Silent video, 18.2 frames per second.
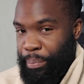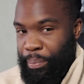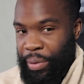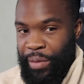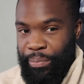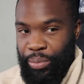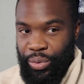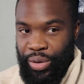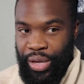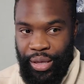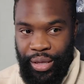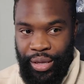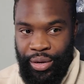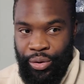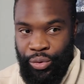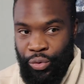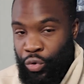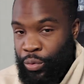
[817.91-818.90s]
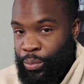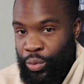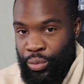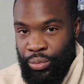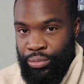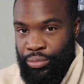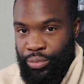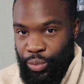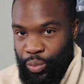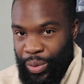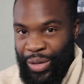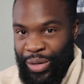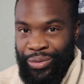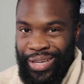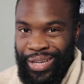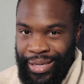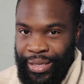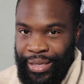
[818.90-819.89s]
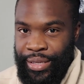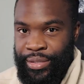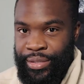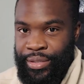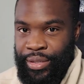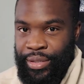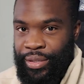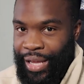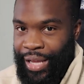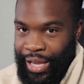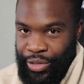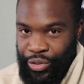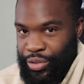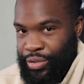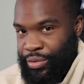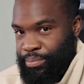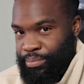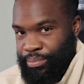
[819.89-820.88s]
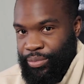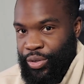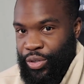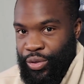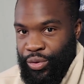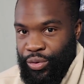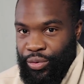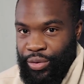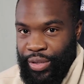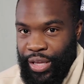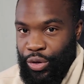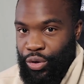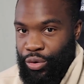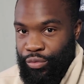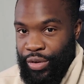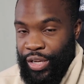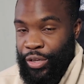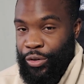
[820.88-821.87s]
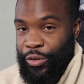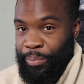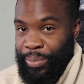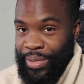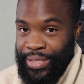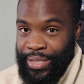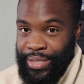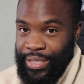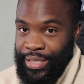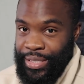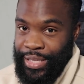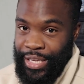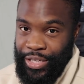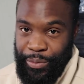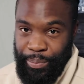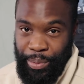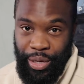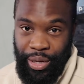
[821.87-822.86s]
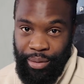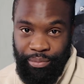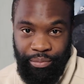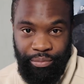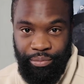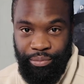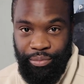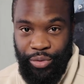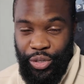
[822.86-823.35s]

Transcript: people that in the normal world, I guess, that just, you know, they got really good businesses, they just become,